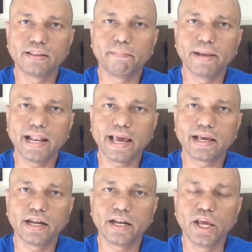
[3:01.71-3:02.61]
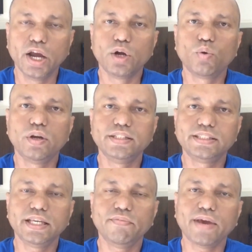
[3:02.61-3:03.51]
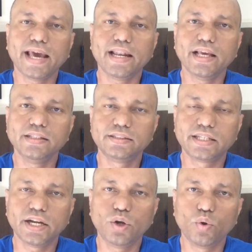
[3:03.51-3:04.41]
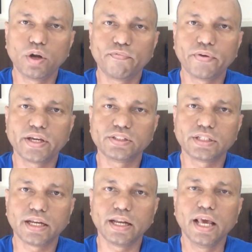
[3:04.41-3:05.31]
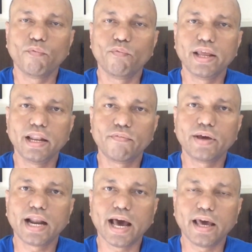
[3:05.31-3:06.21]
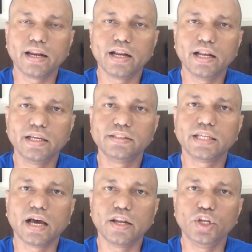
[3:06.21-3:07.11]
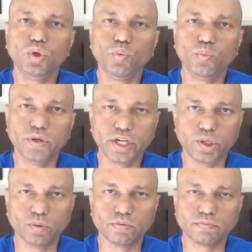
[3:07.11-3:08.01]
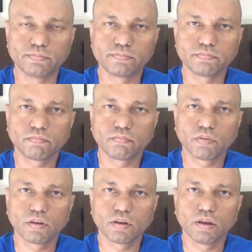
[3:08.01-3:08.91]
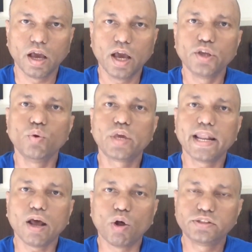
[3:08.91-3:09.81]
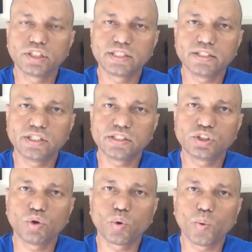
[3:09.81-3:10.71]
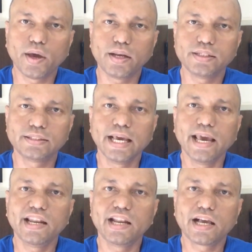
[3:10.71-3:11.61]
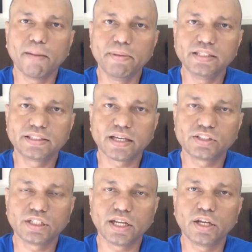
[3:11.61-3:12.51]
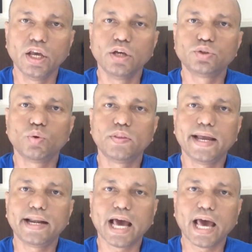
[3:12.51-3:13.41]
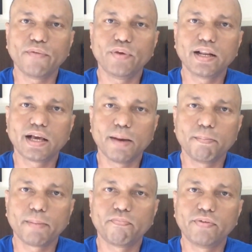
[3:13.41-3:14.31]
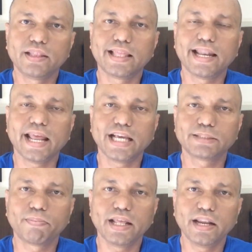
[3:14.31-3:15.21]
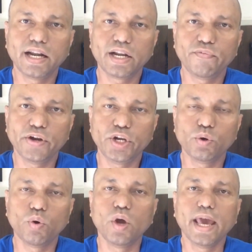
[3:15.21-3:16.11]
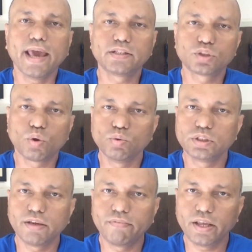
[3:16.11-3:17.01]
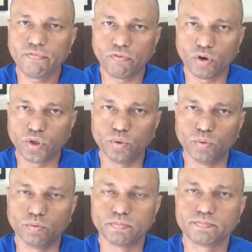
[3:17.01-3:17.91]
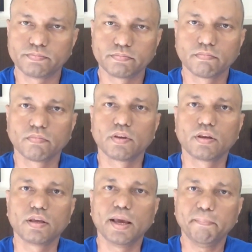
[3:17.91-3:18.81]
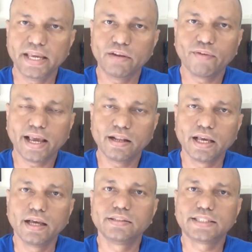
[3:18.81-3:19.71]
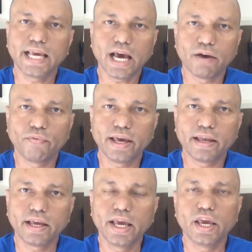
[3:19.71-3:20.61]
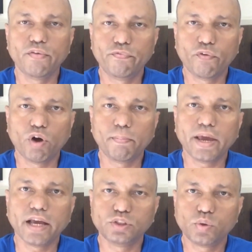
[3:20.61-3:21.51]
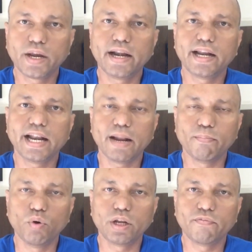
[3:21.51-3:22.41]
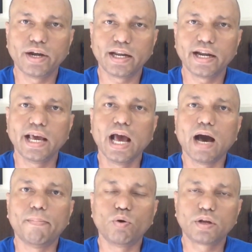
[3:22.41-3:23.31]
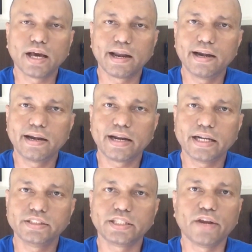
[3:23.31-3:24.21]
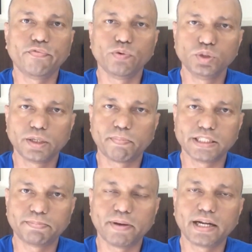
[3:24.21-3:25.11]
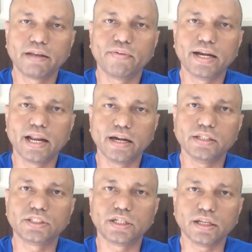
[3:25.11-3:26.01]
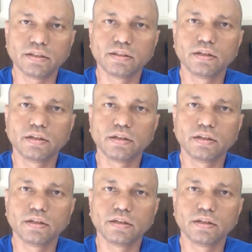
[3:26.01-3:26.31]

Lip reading: the bell icon to receive an instant notification whenever I release a new video. You can also suggest your queries in a comment section so that I will come up with an explanatory video exclusively for you. Meanwhile, stay aware, informed, educated and motivated about current trends and future perspective in dentistry.